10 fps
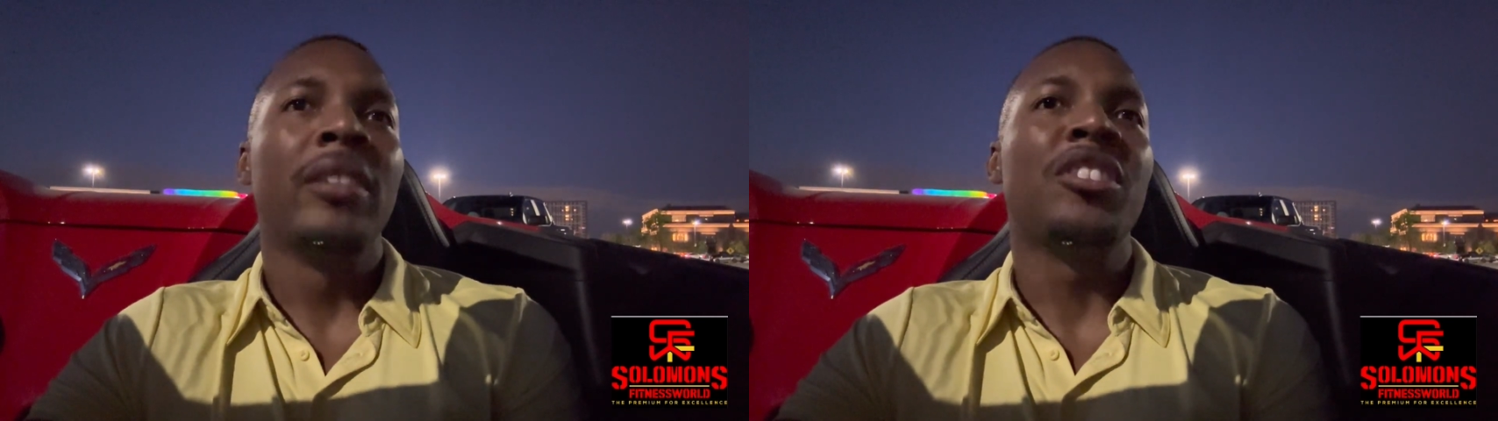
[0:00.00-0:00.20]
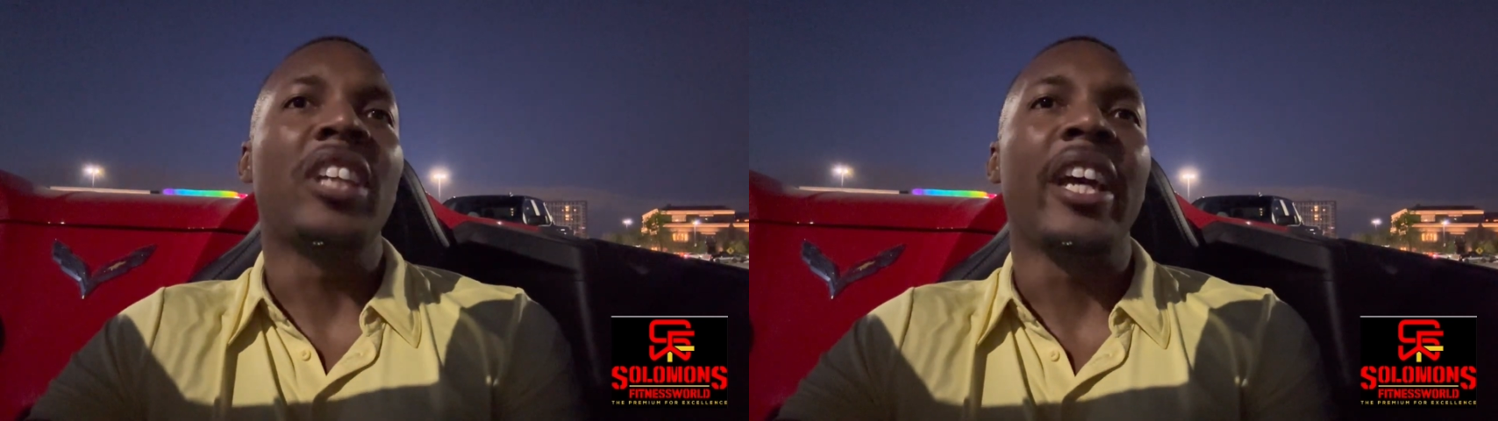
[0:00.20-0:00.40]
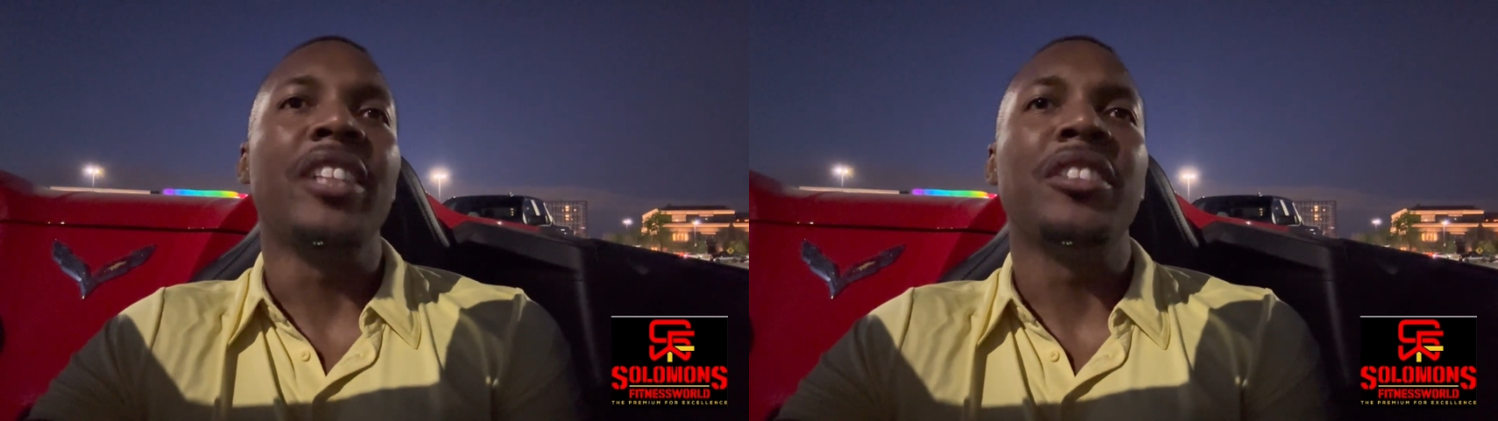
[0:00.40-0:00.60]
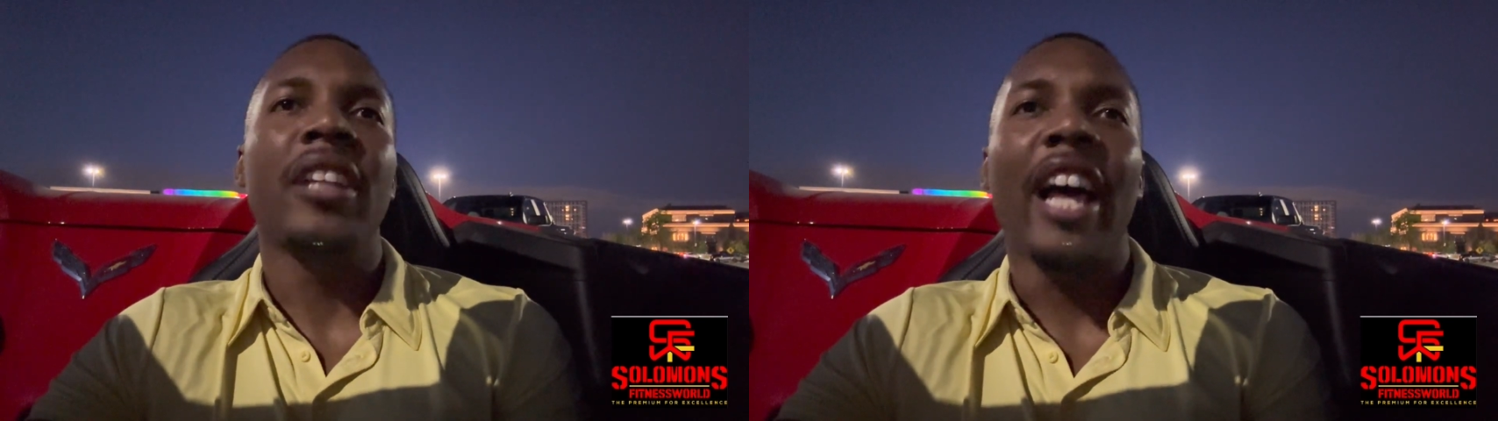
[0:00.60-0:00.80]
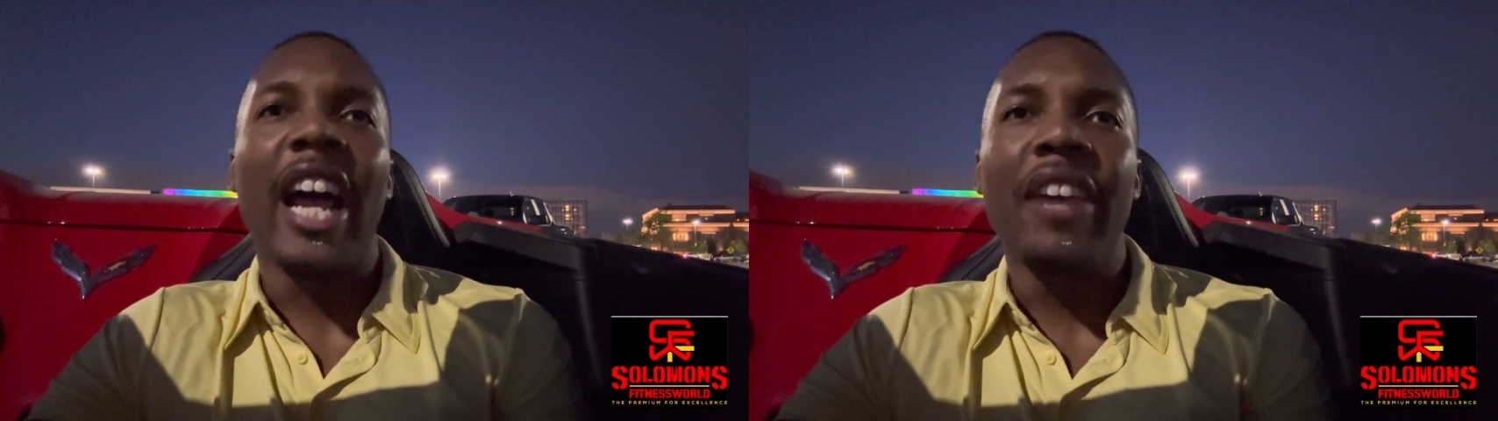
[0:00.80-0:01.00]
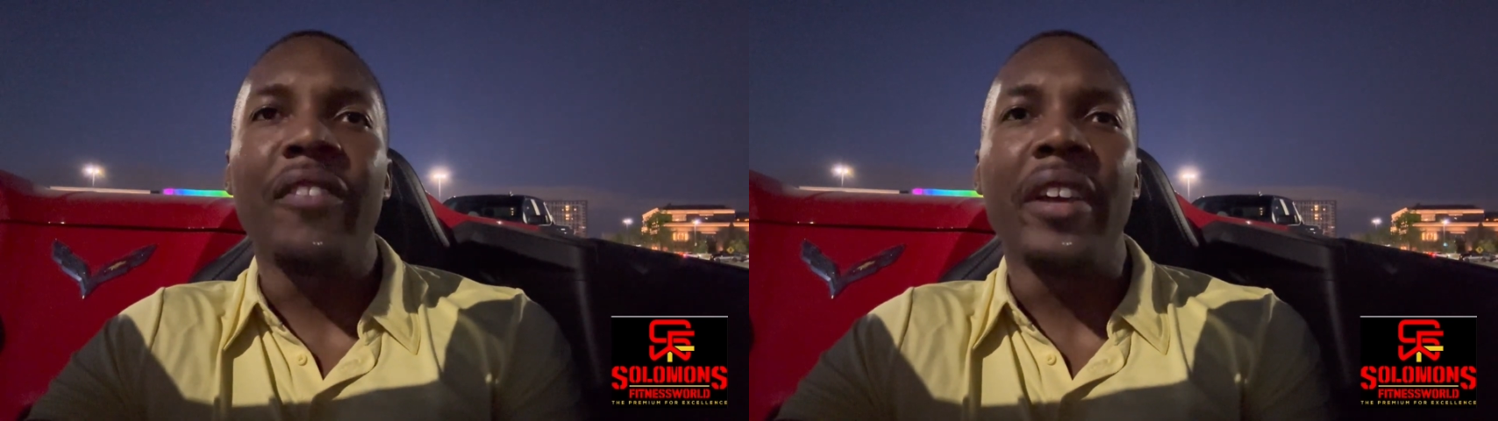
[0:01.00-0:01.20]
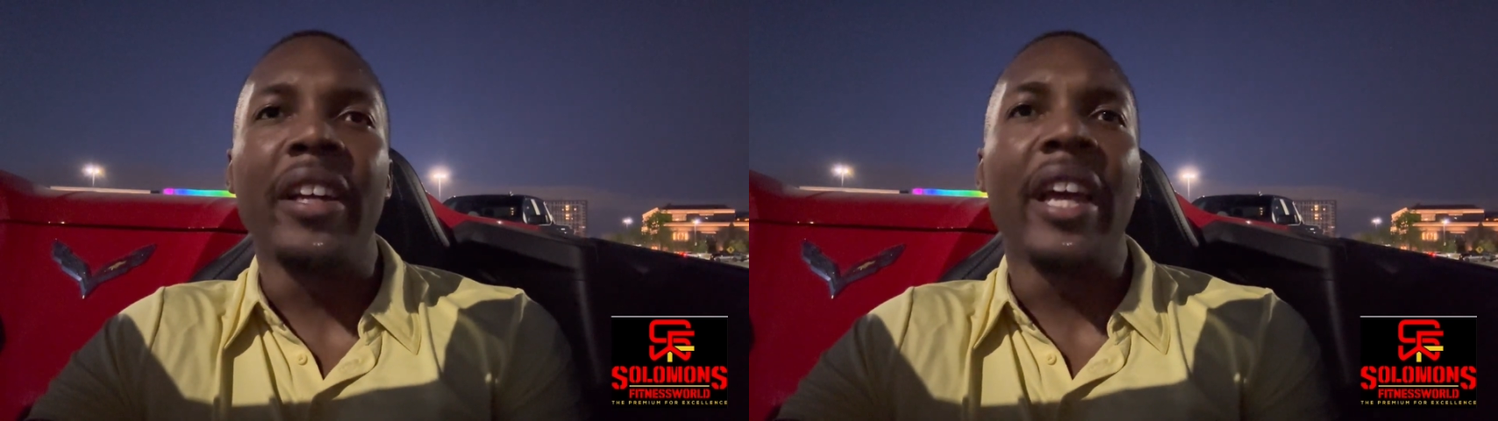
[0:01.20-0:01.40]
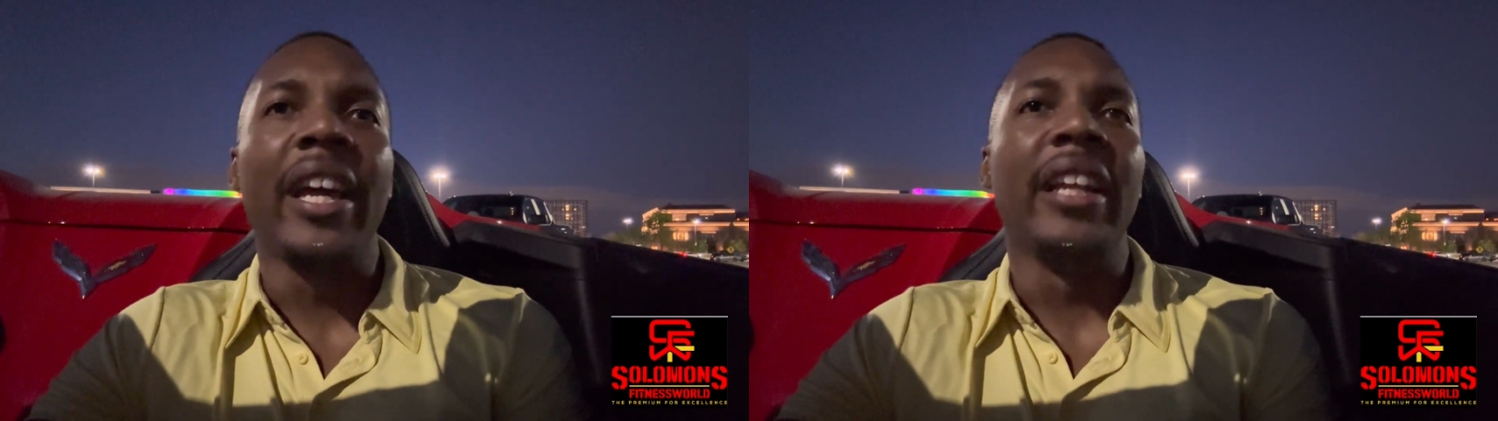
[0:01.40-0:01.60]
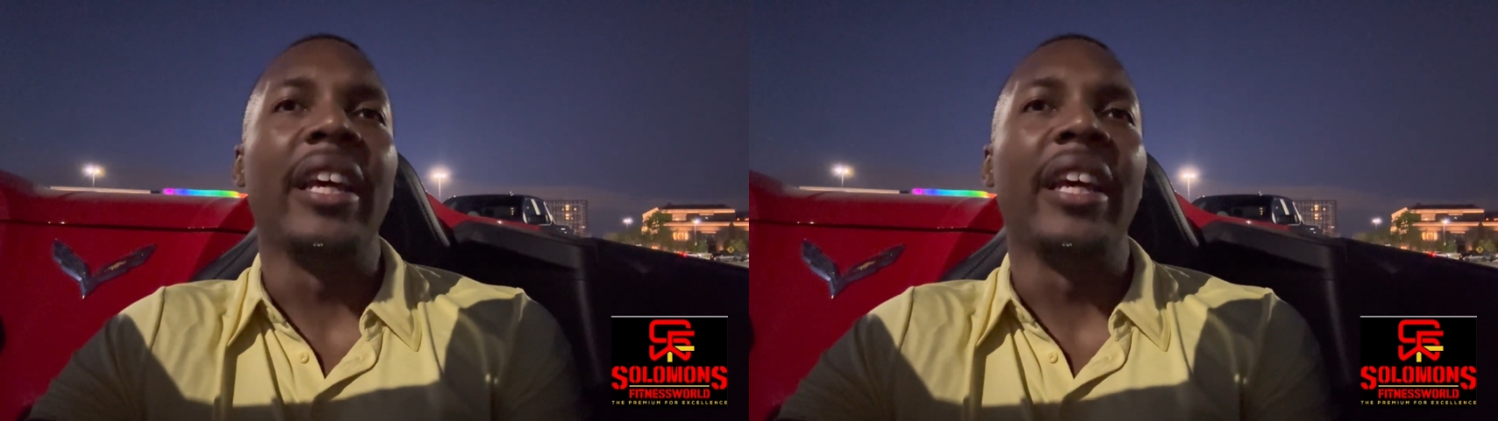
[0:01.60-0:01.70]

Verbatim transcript: change your life and, and,